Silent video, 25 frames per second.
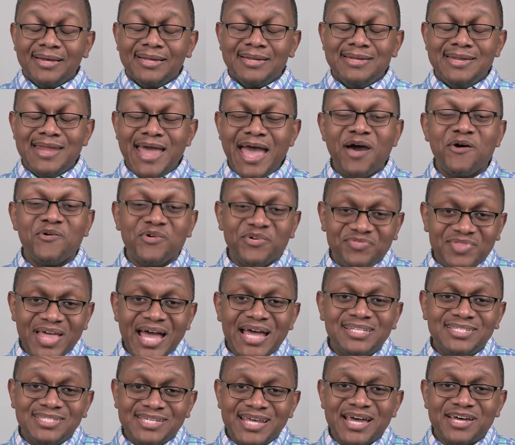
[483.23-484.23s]
Now, if
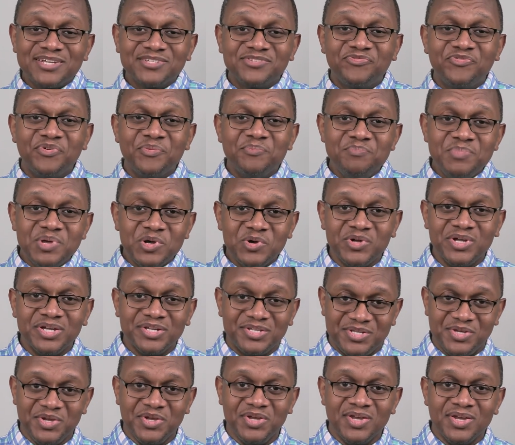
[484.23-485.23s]
that sounds familiar
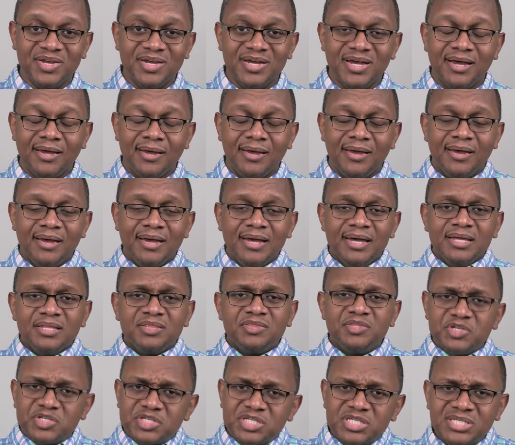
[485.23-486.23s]
to you,
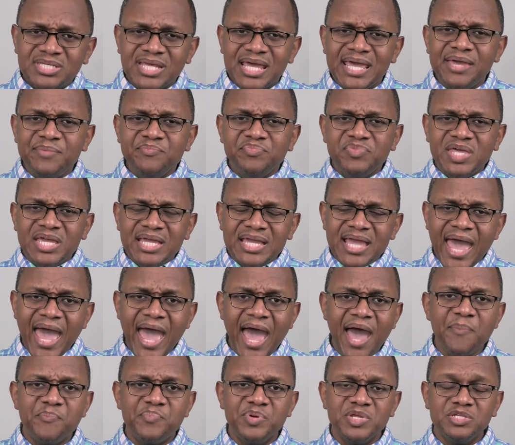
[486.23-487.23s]
the same thing
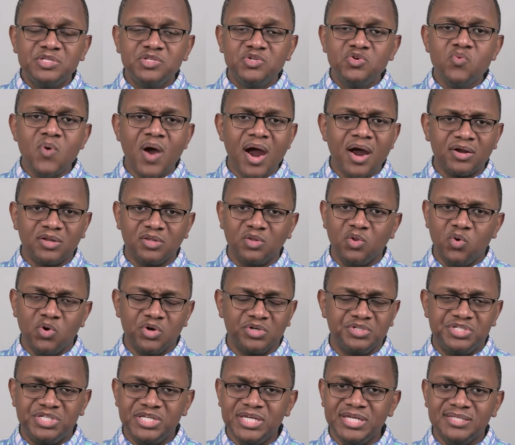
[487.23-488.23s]
happened to our
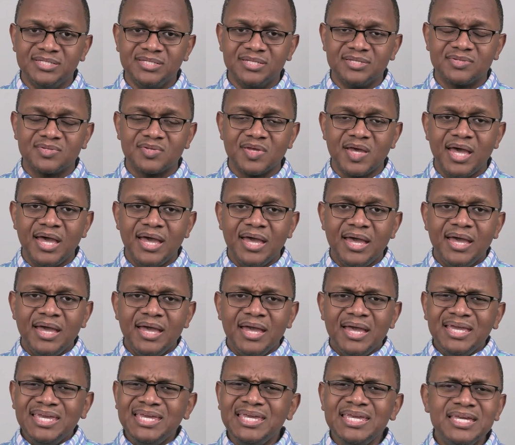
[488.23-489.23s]
Lord Jesus.
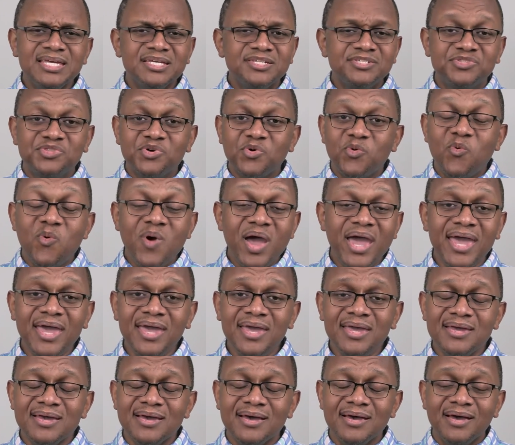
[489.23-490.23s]
He is the
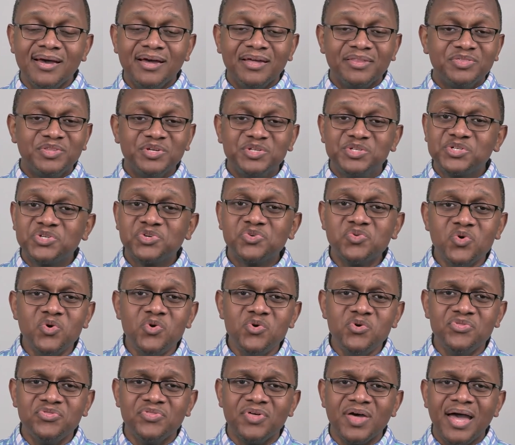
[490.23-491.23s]
way, the
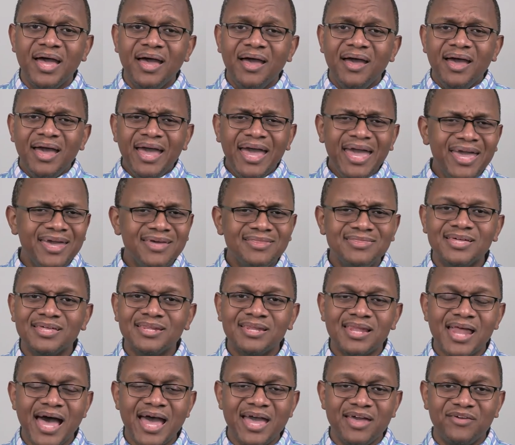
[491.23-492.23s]
truth, and the
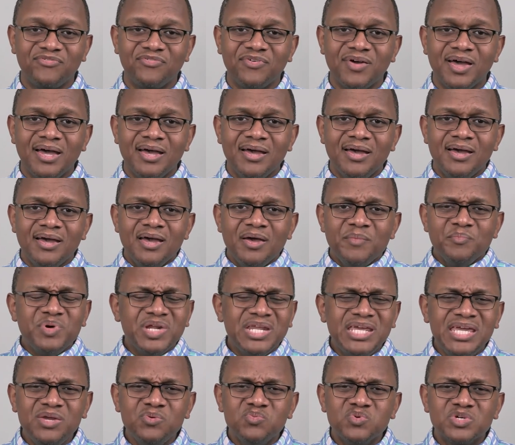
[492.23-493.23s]
life.
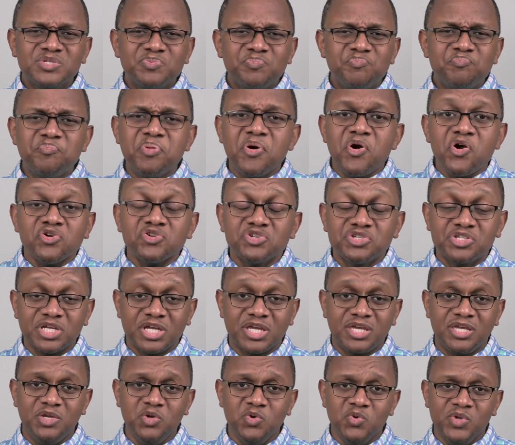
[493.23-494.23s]
But he was
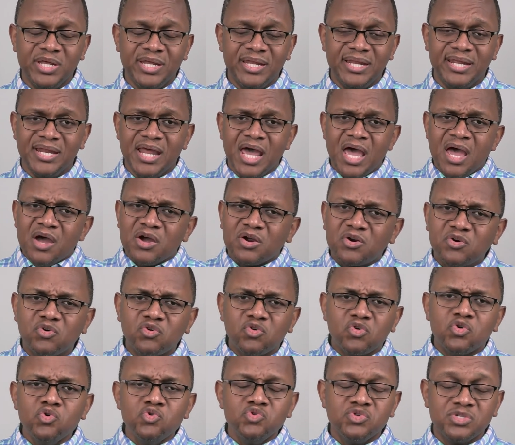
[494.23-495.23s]
persecuted and
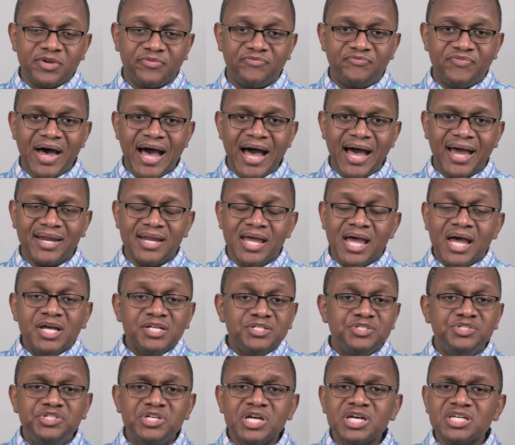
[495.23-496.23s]
crucified
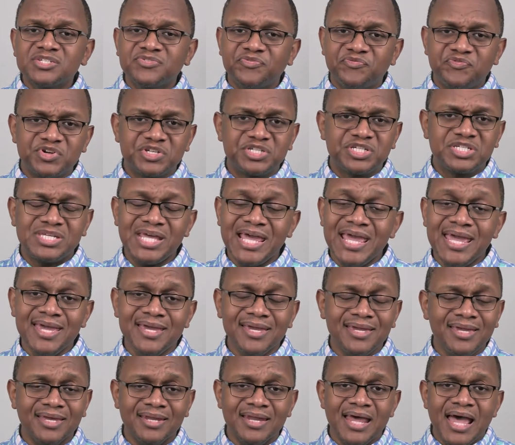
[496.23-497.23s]
just for
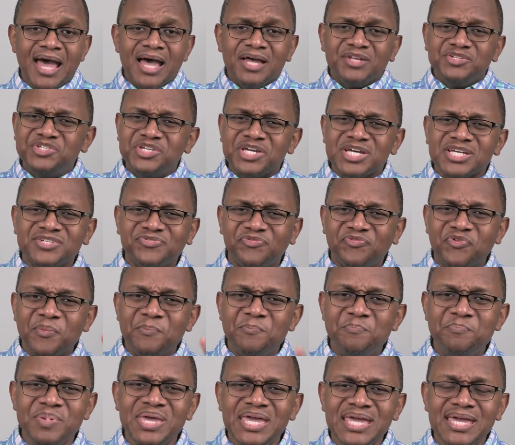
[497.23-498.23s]
saying and just for
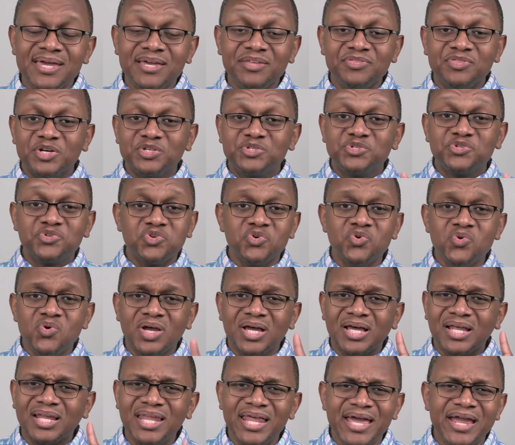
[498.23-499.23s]
being the
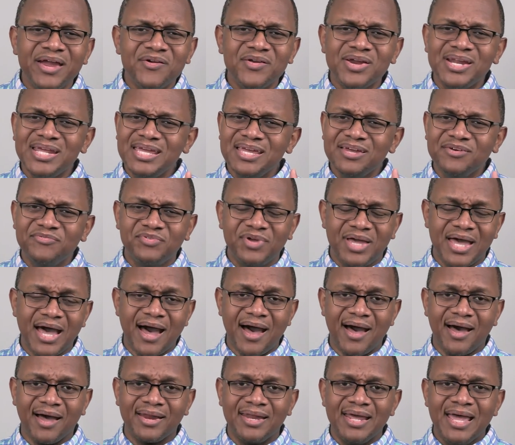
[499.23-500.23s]
true clarity of
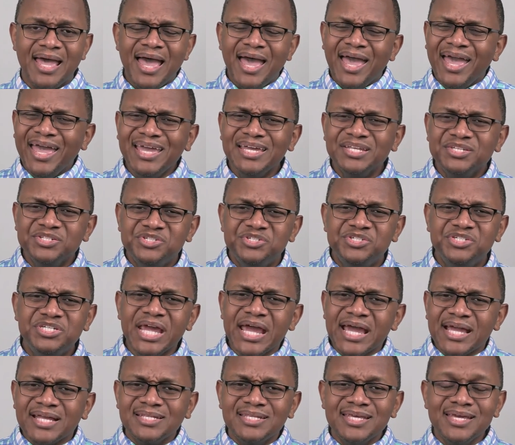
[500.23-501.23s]
God,
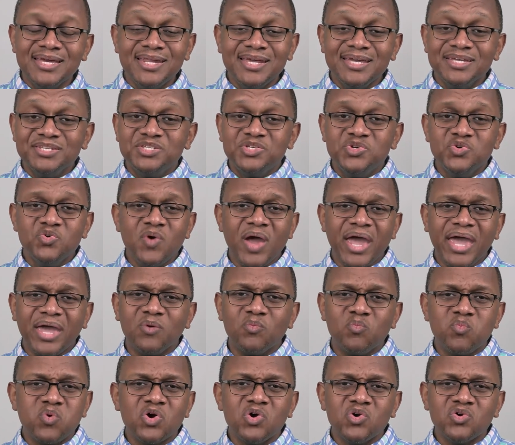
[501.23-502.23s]
injected into a
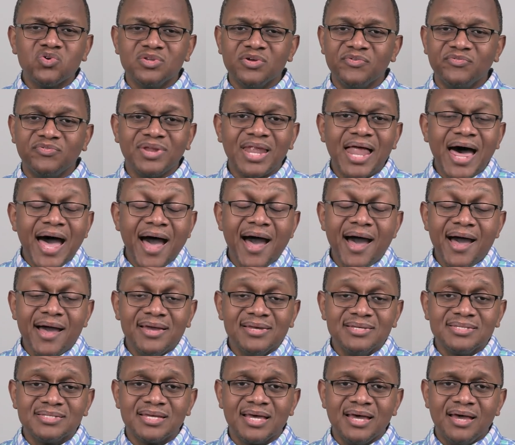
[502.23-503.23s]
world of
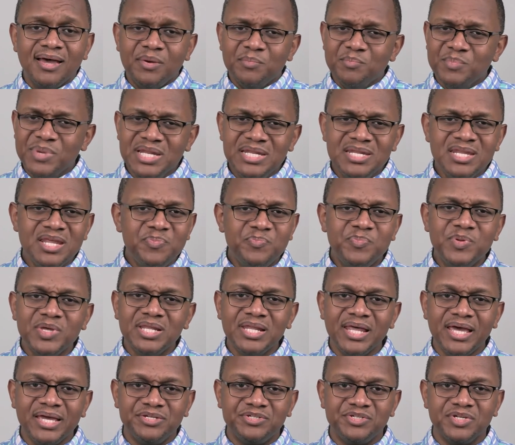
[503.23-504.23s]
lies,
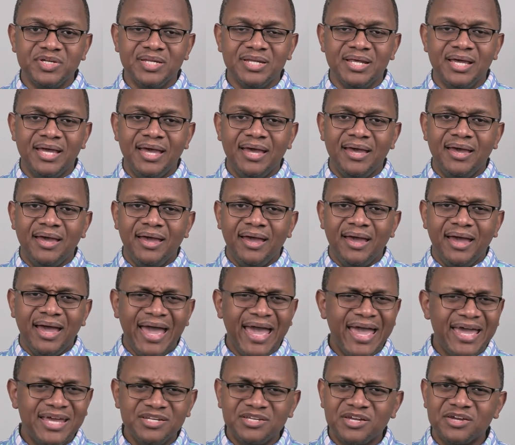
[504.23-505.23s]
manipulation,
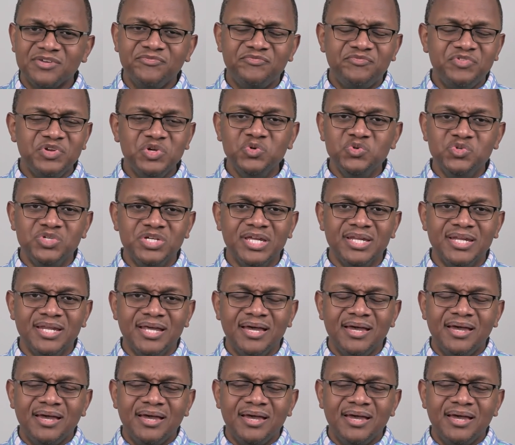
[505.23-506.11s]
and confusion.